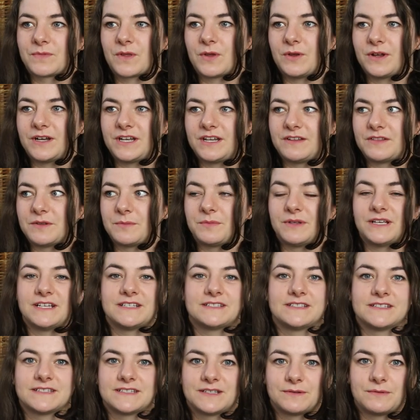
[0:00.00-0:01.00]
or any of the
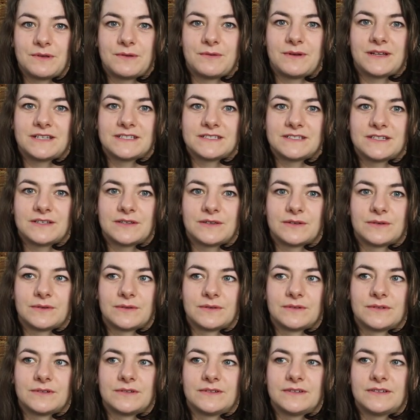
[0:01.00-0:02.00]
places that we went
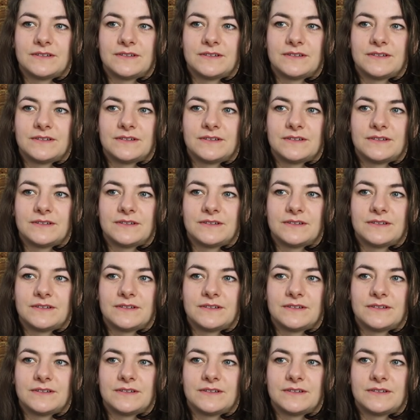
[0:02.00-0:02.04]
to